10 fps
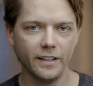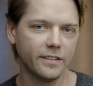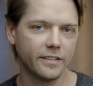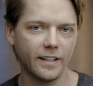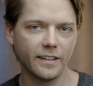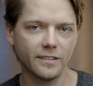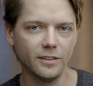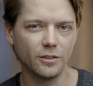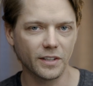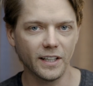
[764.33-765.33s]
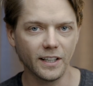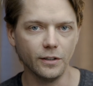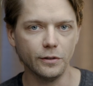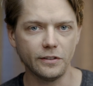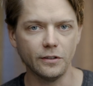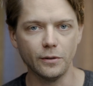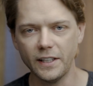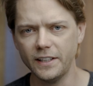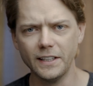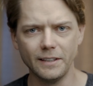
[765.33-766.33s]
It just takes a little getting used to
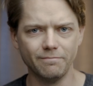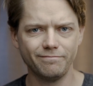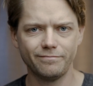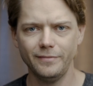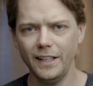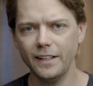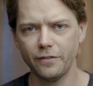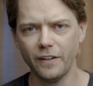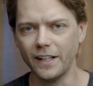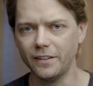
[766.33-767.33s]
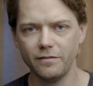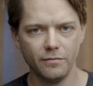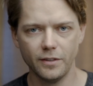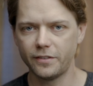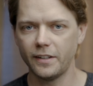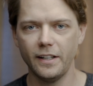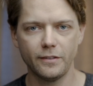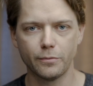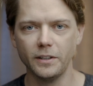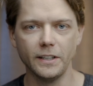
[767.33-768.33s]
and then it's fine.
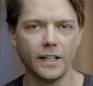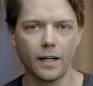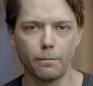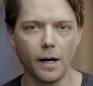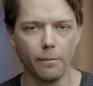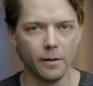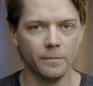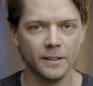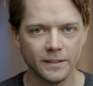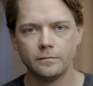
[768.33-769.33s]
It's really not a problem.